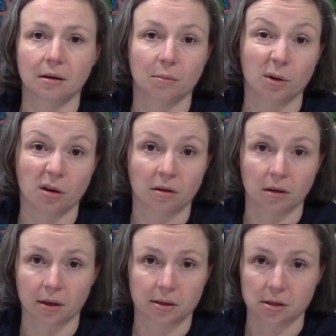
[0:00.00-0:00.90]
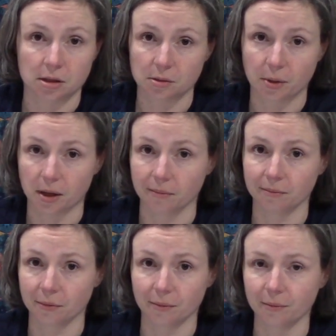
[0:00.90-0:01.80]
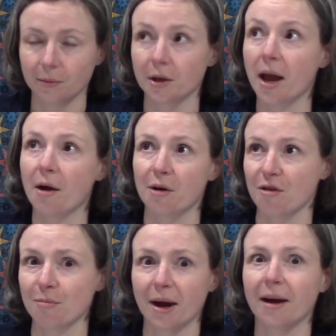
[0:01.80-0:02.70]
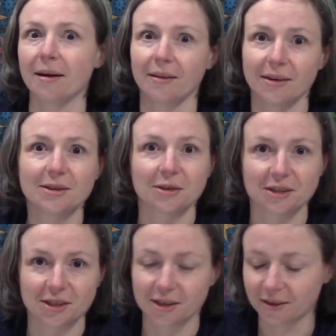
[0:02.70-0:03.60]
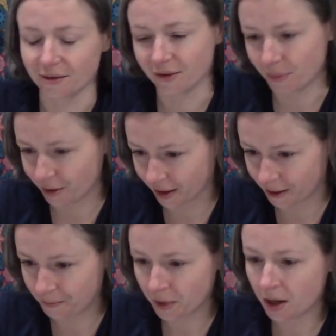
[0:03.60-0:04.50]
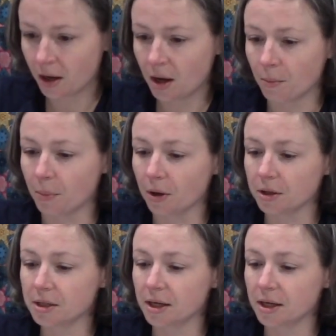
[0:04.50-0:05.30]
could be nothing, it could just be the area of my iron that touched the fabric. But